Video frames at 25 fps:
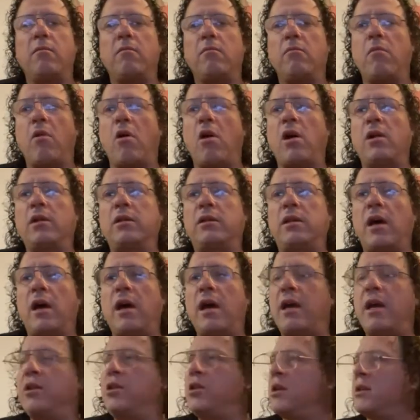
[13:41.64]

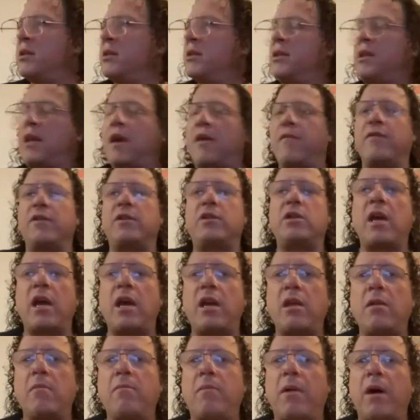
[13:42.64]
Malta and just give it to
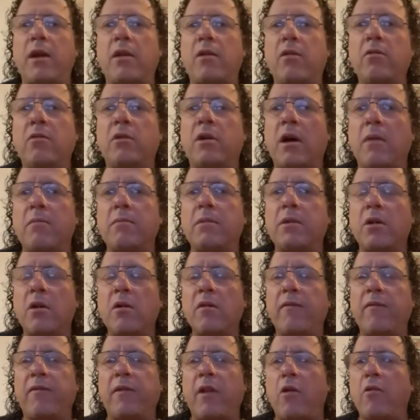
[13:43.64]
anybody who comes
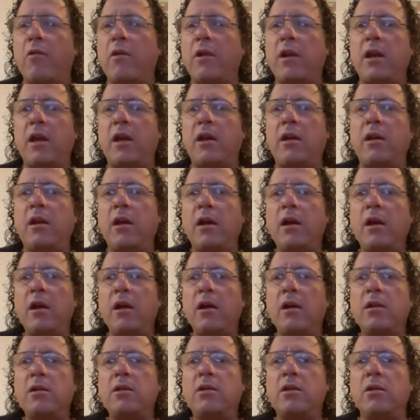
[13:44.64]
floating in
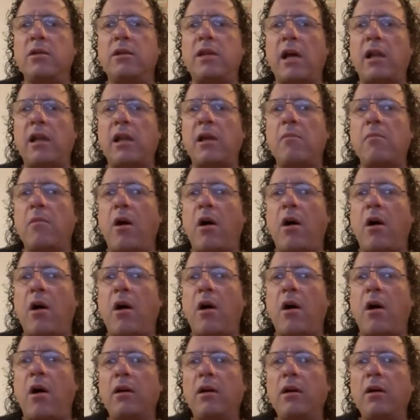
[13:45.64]
to
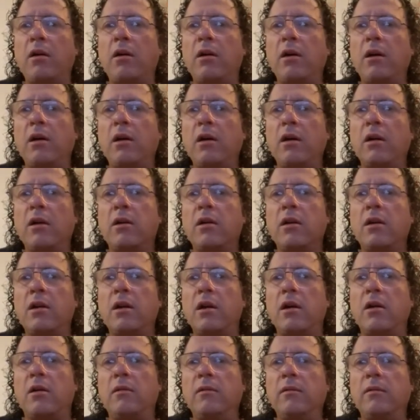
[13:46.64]
Delimara, you
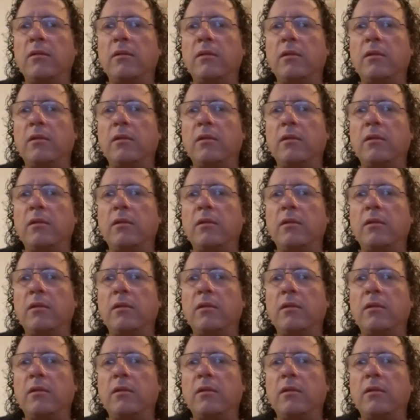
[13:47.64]
know?